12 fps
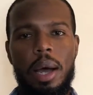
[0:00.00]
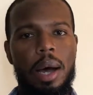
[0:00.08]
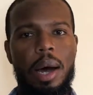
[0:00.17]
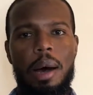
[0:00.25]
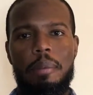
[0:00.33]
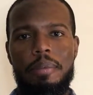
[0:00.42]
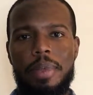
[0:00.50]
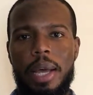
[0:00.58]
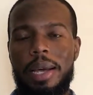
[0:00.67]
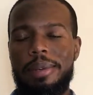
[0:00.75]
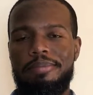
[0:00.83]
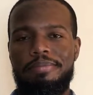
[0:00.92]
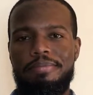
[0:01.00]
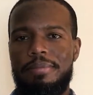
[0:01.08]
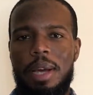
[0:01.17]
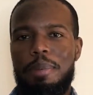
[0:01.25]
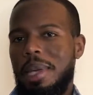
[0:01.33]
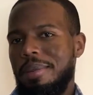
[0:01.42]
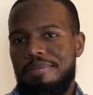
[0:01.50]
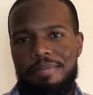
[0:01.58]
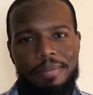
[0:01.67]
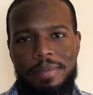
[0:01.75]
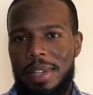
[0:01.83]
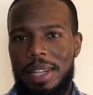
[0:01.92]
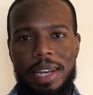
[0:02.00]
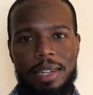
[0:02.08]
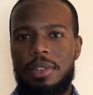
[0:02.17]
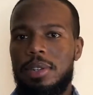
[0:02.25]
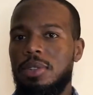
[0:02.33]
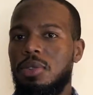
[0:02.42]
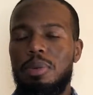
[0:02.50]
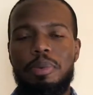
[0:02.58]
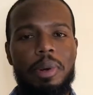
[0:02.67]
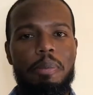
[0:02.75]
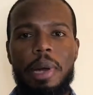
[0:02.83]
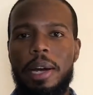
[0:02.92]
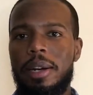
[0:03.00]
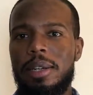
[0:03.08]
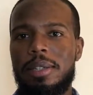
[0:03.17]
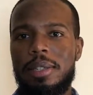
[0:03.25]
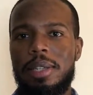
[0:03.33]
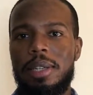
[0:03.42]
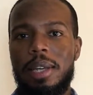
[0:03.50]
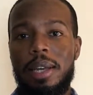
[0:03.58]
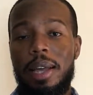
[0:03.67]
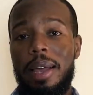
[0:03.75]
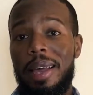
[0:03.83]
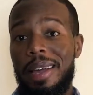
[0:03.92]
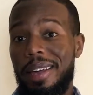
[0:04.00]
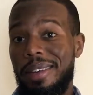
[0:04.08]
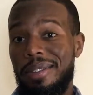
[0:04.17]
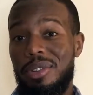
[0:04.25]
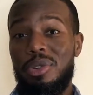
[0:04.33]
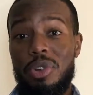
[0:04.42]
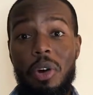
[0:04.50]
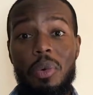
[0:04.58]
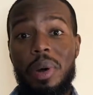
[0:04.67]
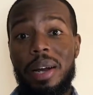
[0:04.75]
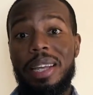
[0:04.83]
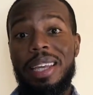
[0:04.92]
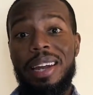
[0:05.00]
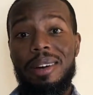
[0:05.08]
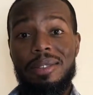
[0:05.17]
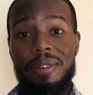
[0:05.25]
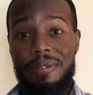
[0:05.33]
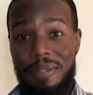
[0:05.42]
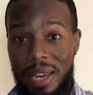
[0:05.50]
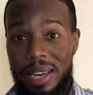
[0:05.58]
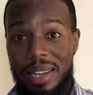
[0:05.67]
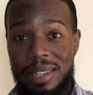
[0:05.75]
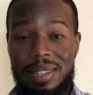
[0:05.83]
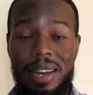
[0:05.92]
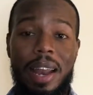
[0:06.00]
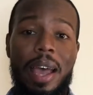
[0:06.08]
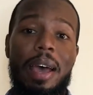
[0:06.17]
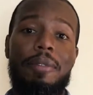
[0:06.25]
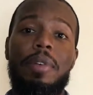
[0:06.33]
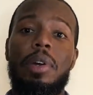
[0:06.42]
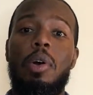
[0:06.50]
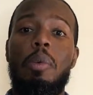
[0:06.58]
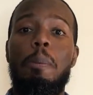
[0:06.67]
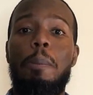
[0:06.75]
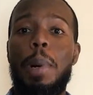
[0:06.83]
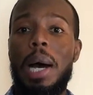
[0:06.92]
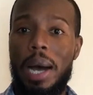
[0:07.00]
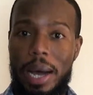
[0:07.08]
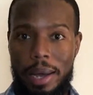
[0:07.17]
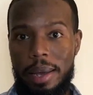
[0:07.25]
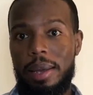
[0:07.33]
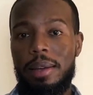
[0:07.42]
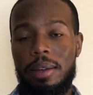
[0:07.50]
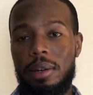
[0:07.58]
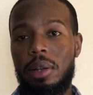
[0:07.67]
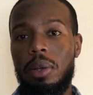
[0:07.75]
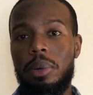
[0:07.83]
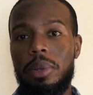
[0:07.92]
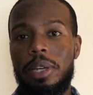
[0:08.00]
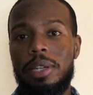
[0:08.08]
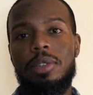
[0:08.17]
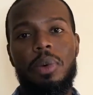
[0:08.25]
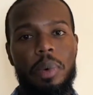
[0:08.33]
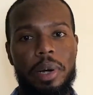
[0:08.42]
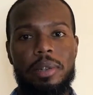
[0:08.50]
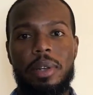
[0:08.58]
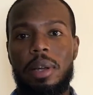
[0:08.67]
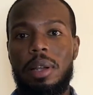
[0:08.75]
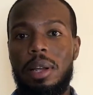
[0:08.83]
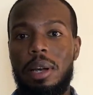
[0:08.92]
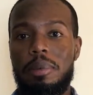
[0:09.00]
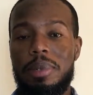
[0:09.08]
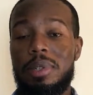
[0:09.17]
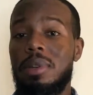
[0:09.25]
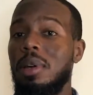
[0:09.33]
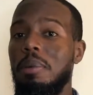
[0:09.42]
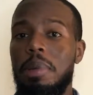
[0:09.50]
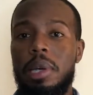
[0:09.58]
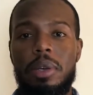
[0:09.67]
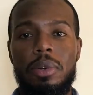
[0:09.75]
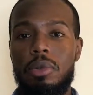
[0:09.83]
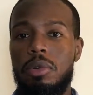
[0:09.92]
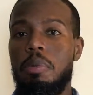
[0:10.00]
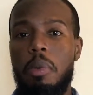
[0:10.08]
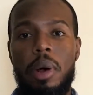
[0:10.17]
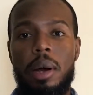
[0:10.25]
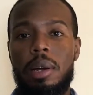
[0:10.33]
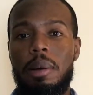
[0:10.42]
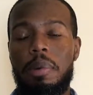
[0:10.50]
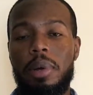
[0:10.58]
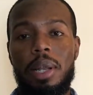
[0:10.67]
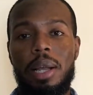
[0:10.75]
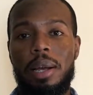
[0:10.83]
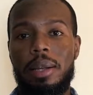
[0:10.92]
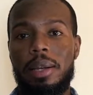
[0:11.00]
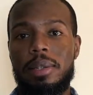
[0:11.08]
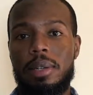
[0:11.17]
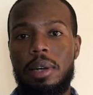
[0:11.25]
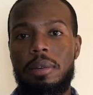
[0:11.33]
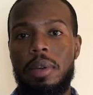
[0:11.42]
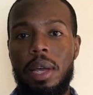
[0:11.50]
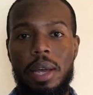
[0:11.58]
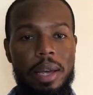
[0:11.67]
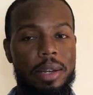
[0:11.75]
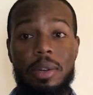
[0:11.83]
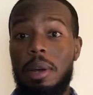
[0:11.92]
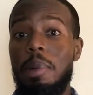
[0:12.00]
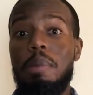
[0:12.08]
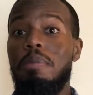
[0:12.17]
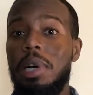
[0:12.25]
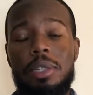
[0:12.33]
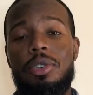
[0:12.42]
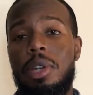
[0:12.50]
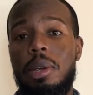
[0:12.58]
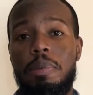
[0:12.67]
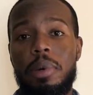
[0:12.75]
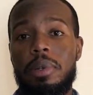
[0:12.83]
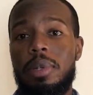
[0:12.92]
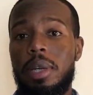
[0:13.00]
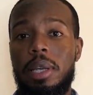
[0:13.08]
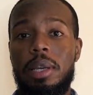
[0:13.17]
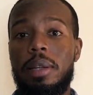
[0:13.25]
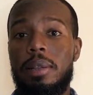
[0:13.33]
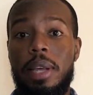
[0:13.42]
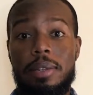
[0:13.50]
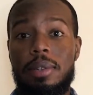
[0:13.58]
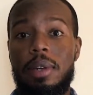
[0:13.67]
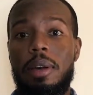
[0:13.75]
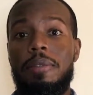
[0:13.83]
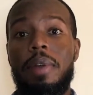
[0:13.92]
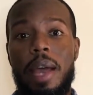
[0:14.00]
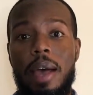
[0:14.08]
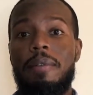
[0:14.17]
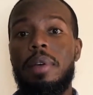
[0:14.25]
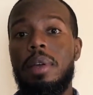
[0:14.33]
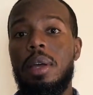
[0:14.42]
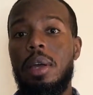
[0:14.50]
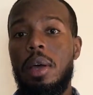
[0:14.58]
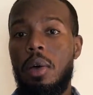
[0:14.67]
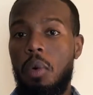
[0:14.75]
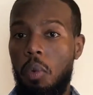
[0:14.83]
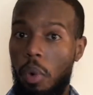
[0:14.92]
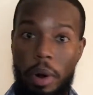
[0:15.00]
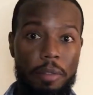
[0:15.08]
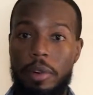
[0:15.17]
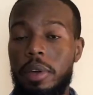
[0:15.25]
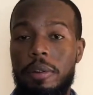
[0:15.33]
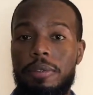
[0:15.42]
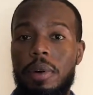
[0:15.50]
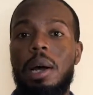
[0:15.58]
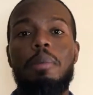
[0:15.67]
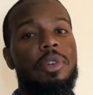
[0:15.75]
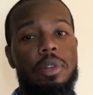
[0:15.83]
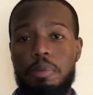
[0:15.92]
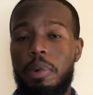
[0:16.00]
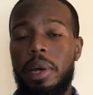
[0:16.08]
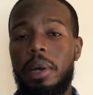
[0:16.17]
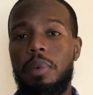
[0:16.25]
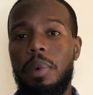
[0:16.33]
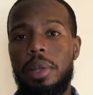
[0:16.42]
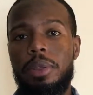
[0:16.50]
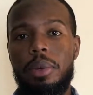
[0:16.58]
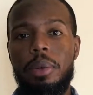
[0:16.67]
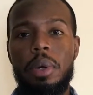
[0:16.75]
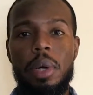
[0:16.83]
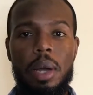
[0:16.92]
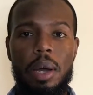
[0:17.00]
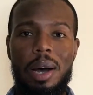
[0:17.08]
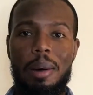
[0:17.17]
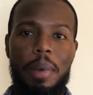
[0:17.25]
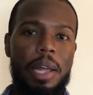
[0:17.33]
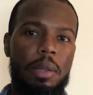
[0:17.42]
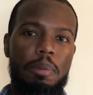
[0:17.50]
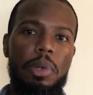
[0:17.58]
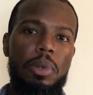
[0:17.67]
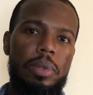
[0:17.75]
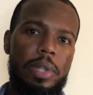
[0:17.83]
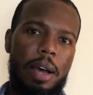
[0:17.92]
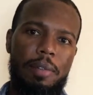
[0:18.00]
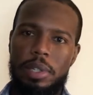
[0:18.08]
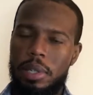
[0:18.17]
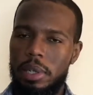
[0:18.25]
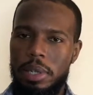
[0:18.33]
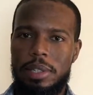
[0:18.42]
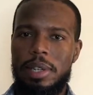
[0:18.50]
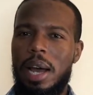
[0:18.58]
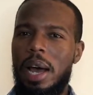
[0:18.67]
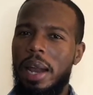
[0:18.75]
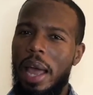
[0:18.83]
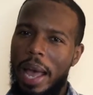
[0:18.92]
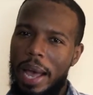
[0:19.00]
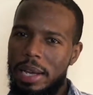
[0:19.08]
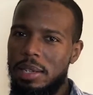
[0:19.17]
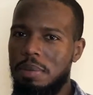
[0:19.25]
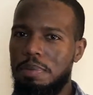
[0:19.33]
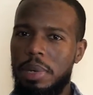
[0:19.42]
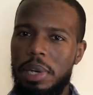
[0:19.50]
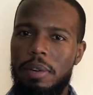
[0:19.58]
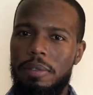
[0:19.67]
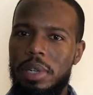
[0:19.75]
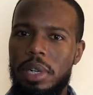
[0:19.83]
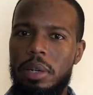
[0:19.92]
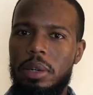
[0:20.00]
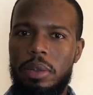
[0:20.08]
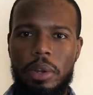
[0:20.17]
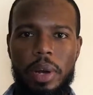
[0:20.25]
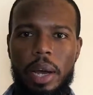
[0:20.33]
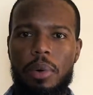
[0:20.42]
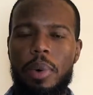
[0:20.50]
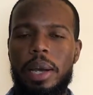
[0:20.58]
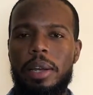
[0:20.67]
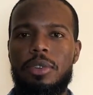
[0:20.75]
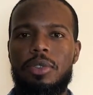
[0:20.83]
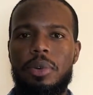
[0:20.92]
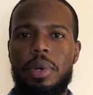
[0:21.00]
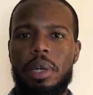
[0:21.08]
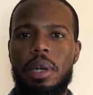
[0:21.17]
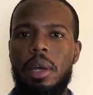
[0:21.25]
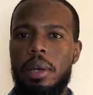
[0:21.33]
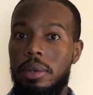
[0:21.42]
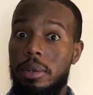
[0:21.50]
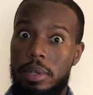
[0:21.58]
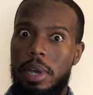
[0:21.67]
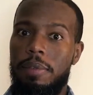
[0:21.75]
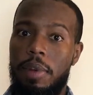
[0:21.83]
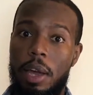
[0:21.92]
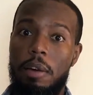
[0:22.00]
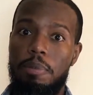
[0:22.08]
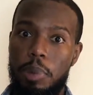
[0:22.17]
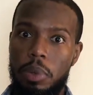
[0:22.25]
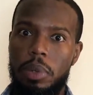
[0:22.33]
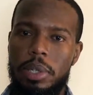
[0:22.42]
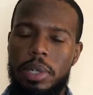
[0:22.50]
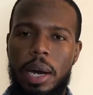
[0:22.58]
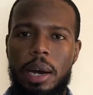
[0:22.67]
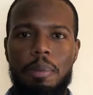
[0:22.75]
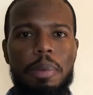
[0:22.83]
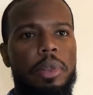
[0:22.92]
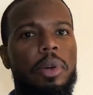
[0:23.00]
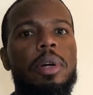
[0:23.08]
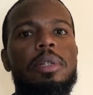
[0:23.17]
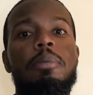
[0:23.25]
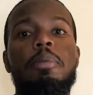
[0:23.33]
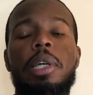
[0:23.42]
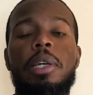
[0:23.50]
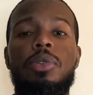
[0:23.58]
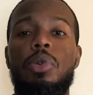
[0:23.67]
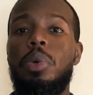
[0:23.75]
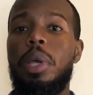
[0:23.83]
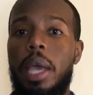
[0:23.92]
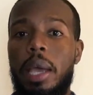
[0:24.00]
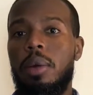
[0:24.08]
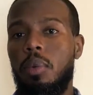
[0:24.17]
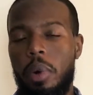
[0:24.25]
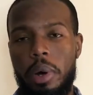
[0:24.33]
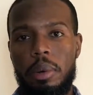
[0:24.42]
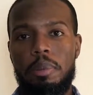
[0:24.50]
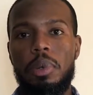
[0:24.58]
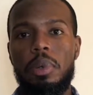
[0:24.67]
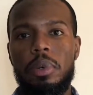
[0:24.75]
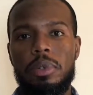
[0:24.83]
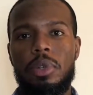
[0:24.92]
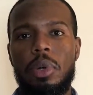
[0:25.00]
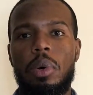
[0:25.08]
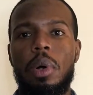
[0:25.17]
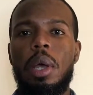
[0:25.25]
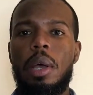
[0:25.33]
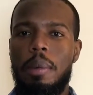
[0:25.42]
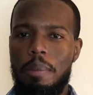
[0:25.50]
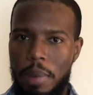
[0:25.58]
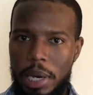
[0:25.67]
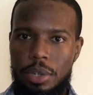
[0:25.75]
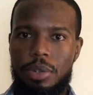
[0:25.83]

That's just super embarrassing, and you don't want to get out to Vegas and have to go buy clothing to wear to the clubs. It's going to be a huge markup on a lot of that stuff. It's going to be much cheaper to get that stuff and have it wherever you're from and just bring it with you. At the pools, obviously, it's not as big of a deal. They're not quite as strict. You just have to have pool attire, but there are some things you can't wear to pools. So make